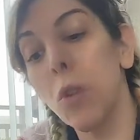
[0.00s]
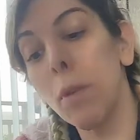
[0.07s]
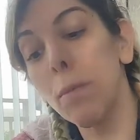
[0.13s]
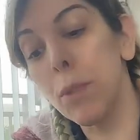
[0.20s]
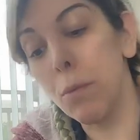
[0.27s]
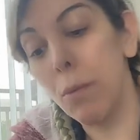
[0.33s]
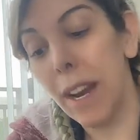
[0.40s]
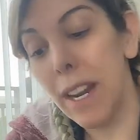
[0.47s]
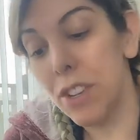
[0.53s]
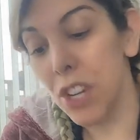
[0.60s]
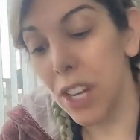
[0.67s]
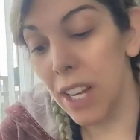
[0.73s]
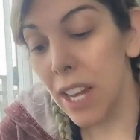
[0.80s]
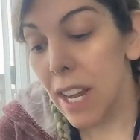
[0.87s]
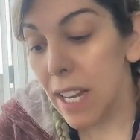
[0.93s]
The storm was
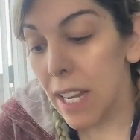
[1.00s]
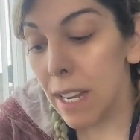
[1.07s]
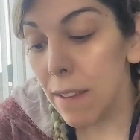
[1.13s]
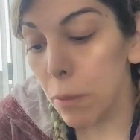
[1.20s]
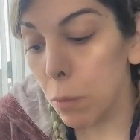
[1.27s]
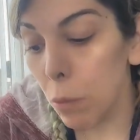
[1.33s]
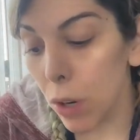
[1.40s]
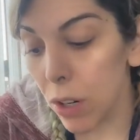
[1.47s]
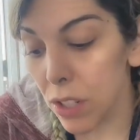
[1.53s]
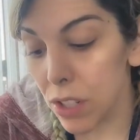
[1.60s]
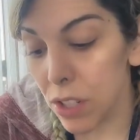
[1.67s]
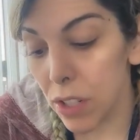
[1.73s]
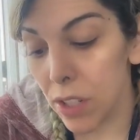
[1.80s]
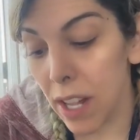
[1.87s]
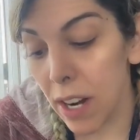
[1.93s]
raging, even
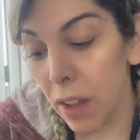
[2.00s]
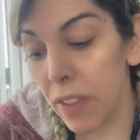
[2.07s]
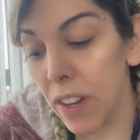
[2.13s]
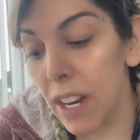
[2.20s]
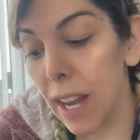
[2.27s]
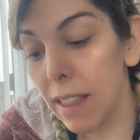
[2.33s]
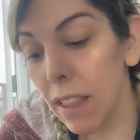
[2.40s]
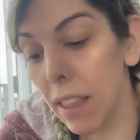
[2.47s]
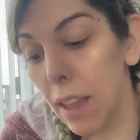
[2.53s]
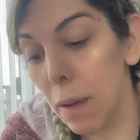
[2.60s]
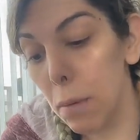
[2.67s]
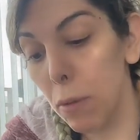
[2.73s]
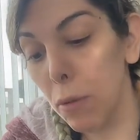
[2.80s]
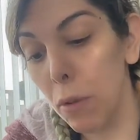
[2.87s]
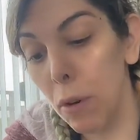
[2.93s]
worse than on the
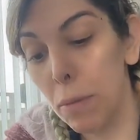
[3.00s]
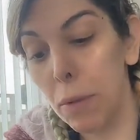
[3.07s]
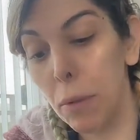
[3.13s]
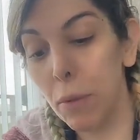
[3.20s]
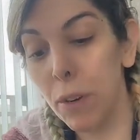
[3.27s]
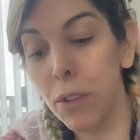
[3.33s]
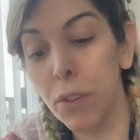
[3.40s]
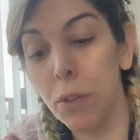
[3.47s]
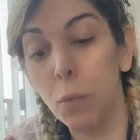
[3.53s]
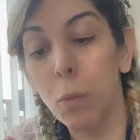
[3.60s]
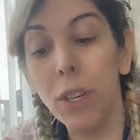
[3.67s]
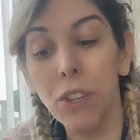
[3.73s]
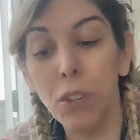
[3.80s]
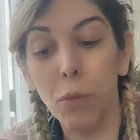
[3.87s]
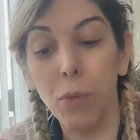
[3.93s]
night that they performed the
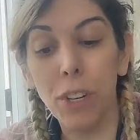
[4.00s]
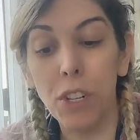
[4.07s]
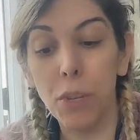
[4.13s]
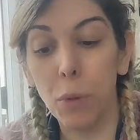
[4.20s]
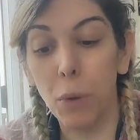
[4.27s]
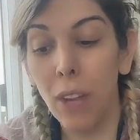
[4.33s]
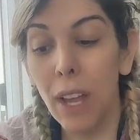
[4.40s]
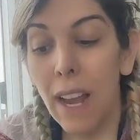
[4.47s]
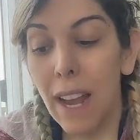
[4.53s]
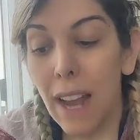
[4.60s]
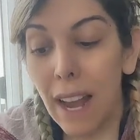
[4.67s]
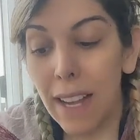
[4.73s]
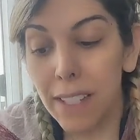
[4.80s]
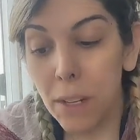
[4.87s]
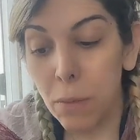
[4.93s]
winter ritual.